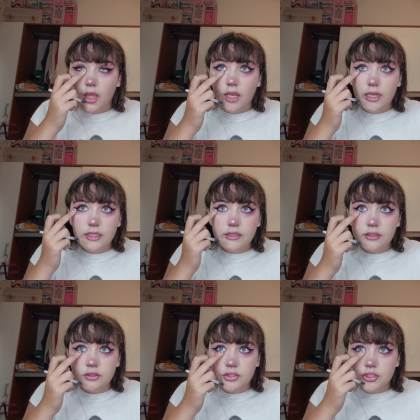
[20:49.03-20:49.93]
And I
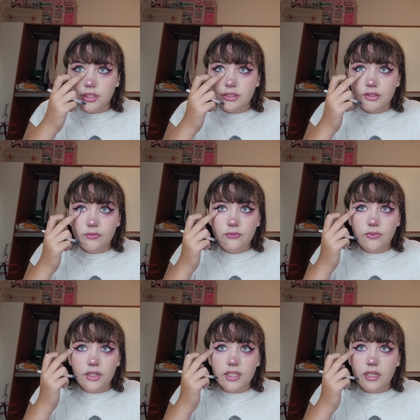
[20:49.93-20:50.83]
need to shut the
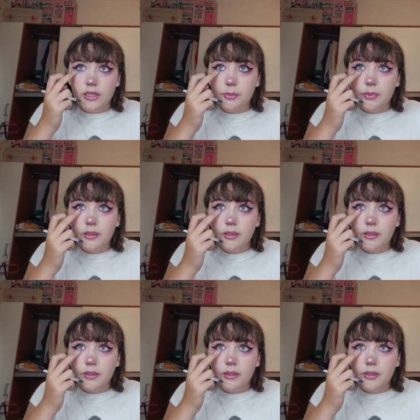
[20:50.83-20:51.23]
fuck up.